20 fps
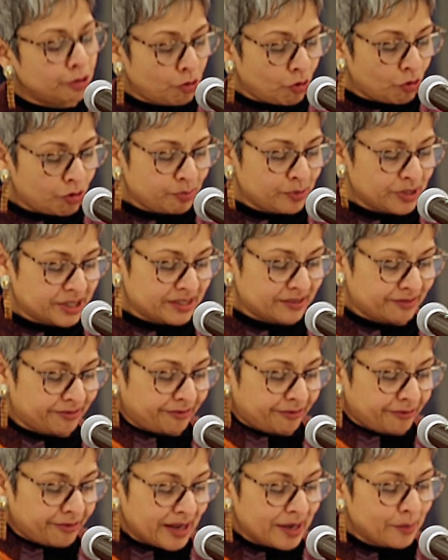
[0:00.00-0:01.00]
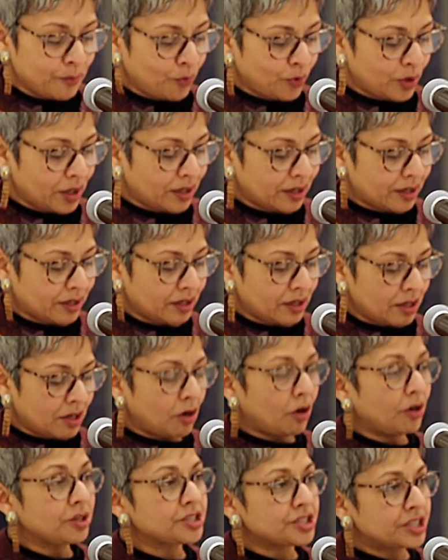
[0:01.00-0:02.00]
normative framework
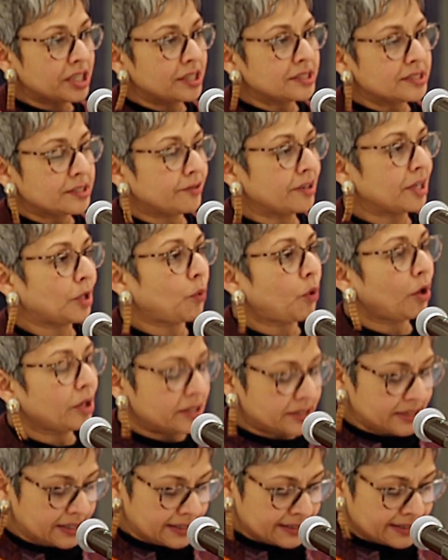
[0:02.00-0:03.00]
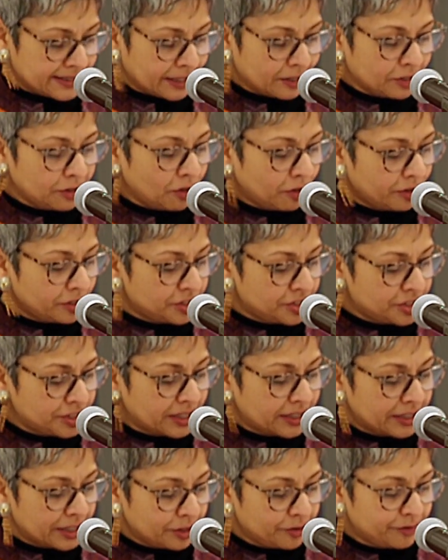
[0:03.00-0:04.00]
on gender equality, technology,
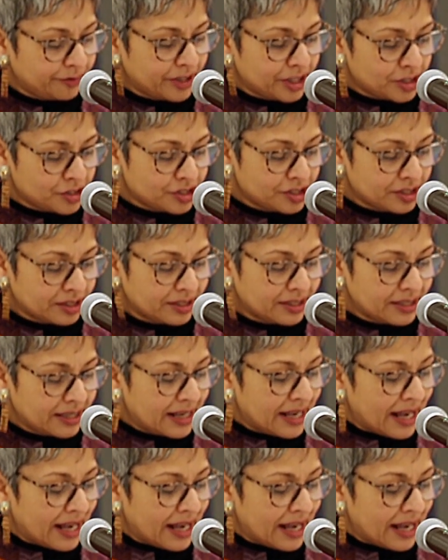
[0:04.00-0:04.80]
and innovation,